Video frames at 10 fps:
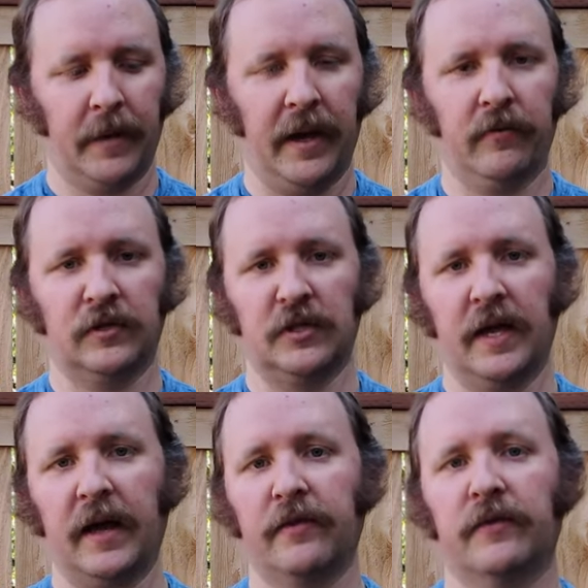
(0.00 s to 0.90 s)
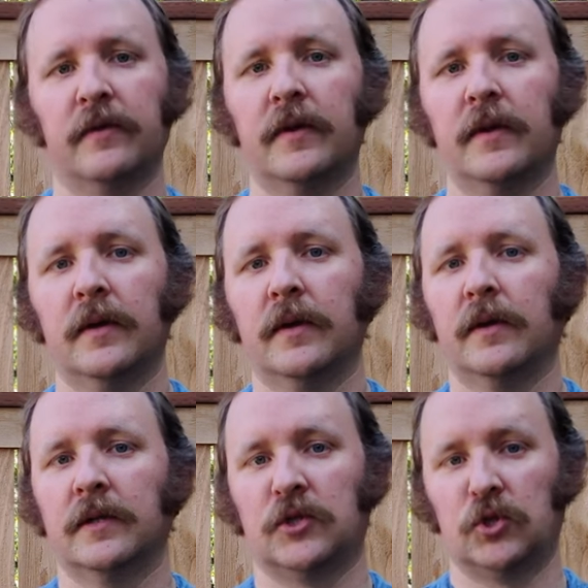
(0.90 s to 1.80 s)
Irish Death
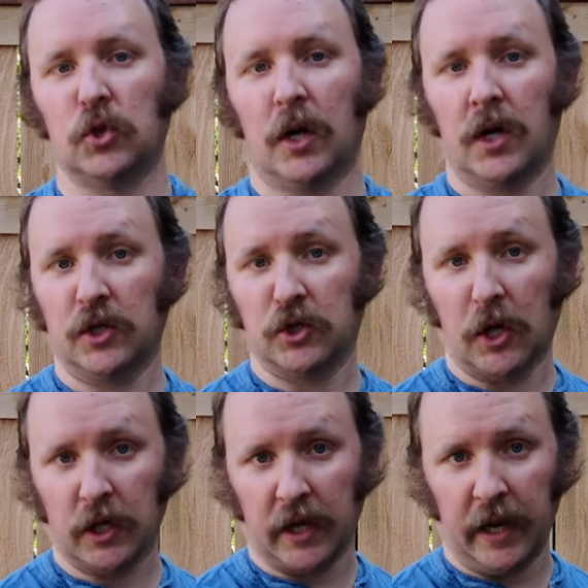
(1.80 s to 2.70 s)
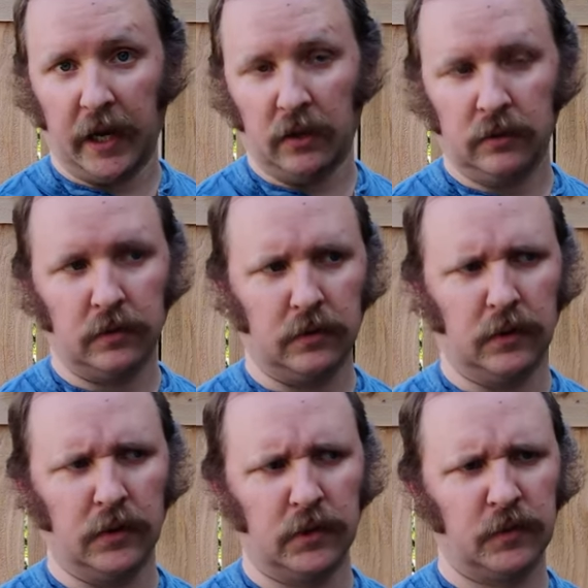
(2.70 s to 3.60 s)
Strong Dark Ale
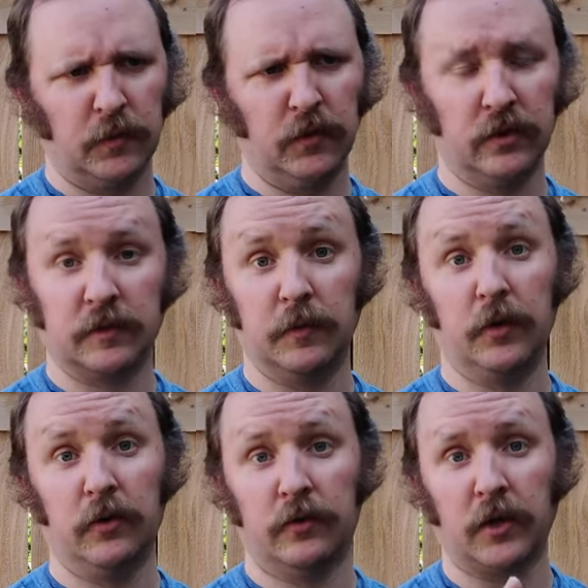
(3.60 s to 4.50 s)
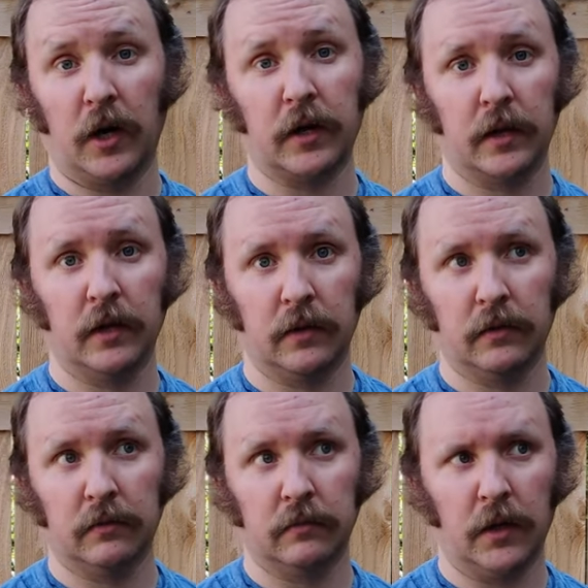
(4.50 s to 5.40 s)
or smooth dark
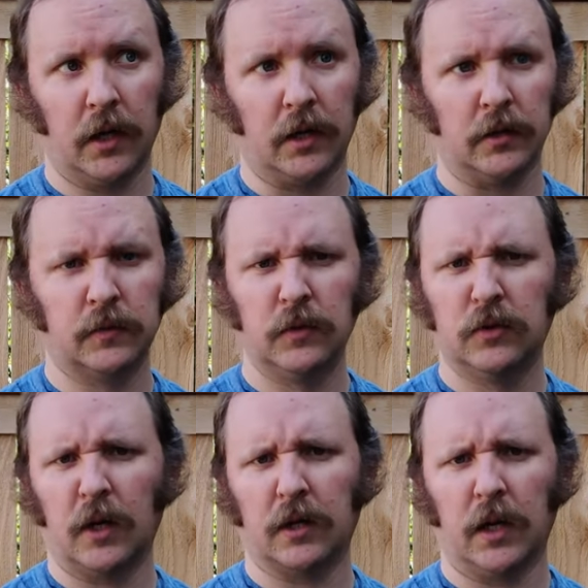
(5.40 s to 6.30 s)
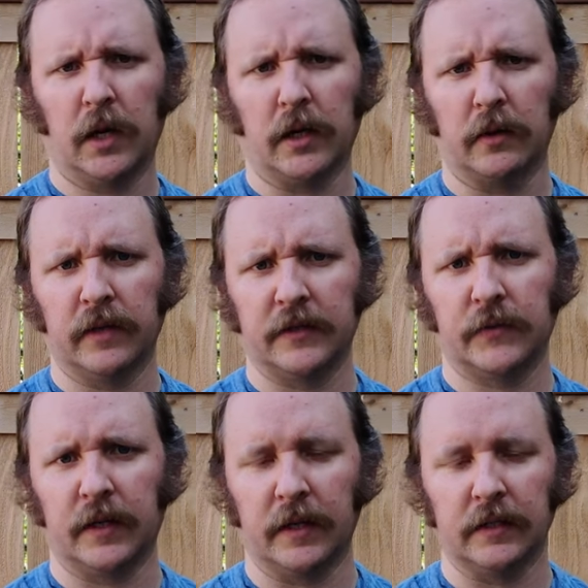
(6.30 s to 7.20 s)
lager, that's
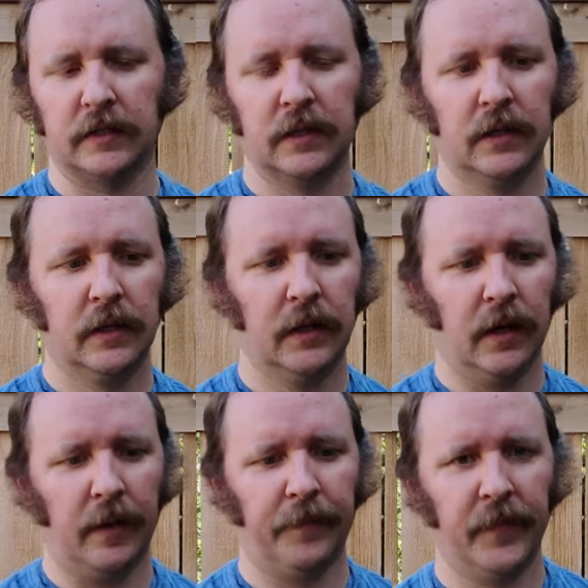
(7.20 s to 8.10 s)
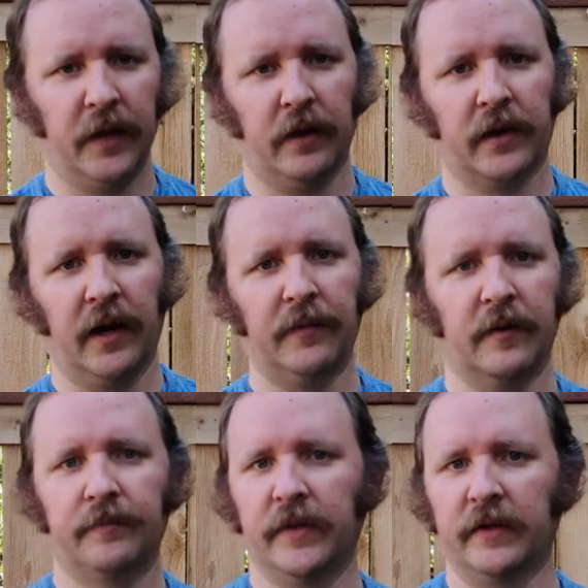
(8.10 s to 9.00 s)
what it is. In our
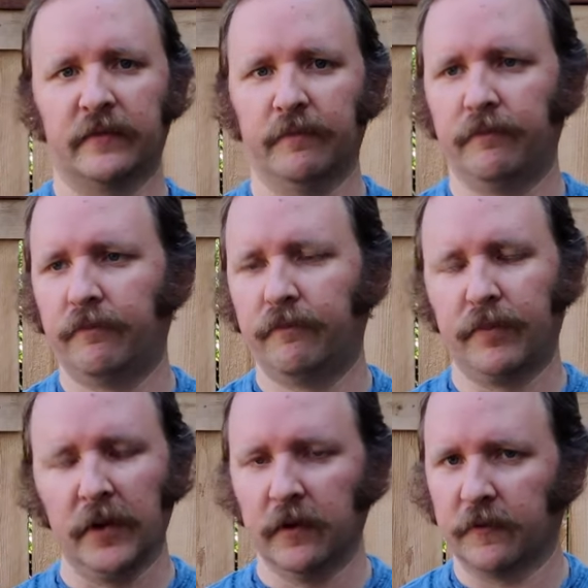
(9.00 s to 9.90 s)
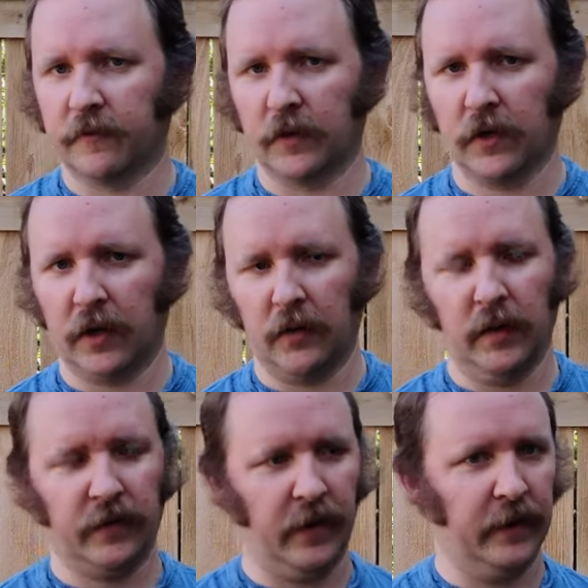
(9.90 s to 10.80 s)
cupboard. It's beautiful for cooking
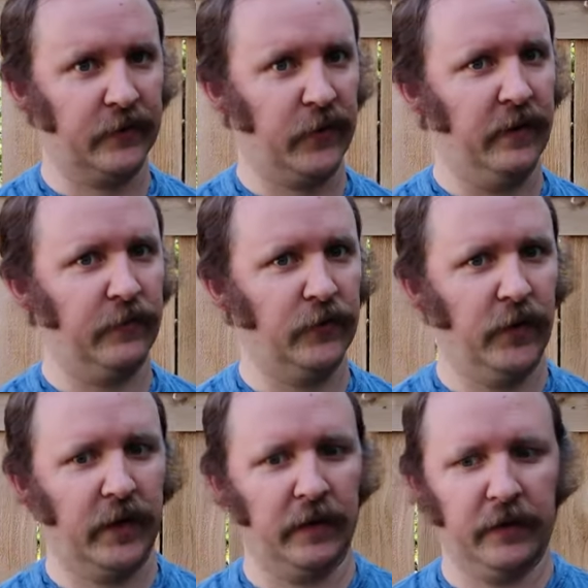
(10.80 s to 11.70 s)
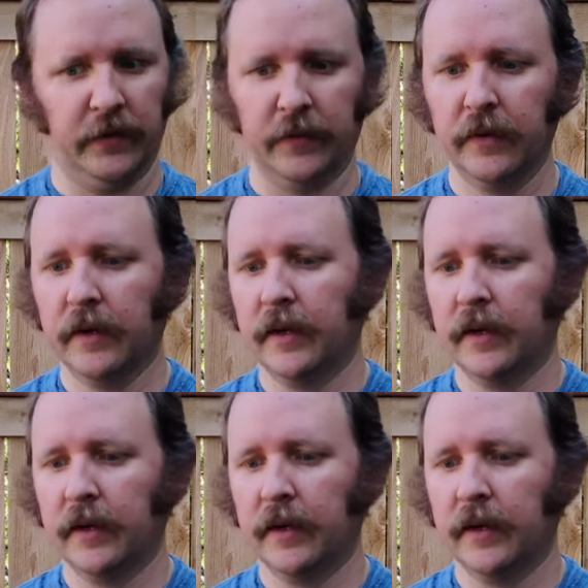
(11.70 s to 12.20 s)
with, and it's great for drinking too.